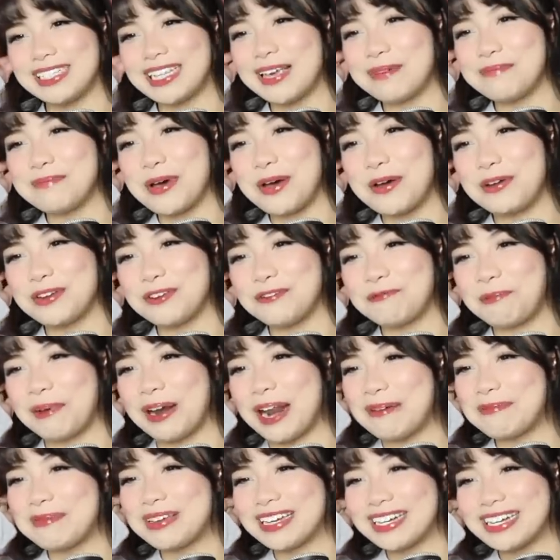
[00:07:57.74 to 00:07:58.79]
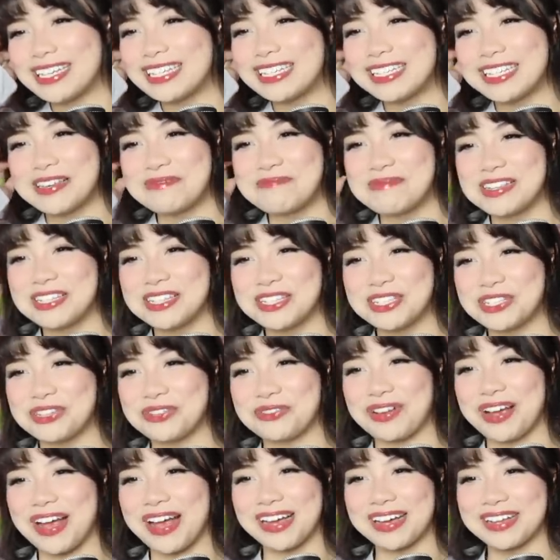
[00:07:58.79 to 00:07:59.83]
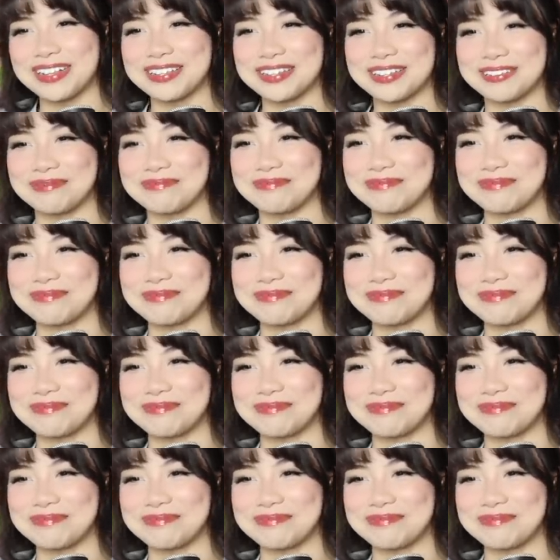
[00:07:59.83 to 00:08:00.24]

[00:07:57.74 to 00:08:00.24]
say motive, but I'm gonna say misdirect.